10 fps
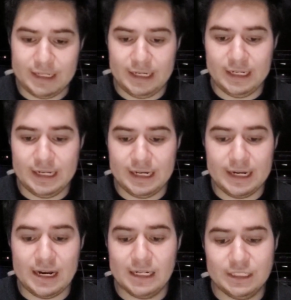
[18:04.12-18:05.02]
it
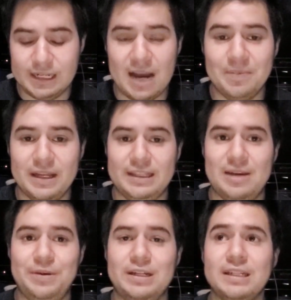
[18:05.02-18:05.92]
cannot just happen like
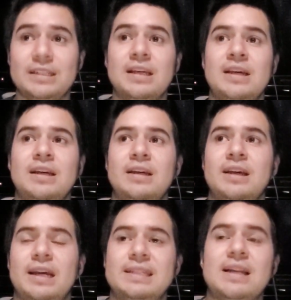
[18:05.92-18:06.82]
that, because
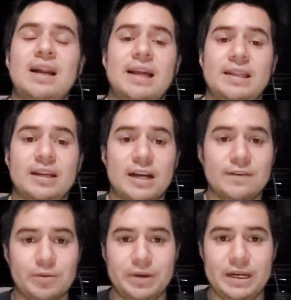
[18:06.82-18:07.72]
it's not like the
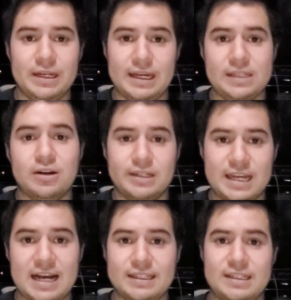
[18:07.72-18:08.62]
government gets our
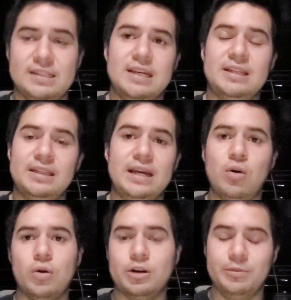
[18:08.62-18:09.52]
taxes and then they
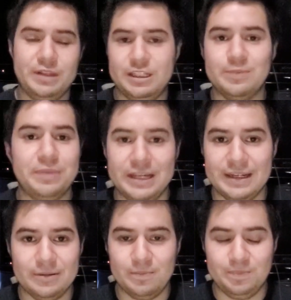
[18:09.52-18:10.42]
hoard them in this big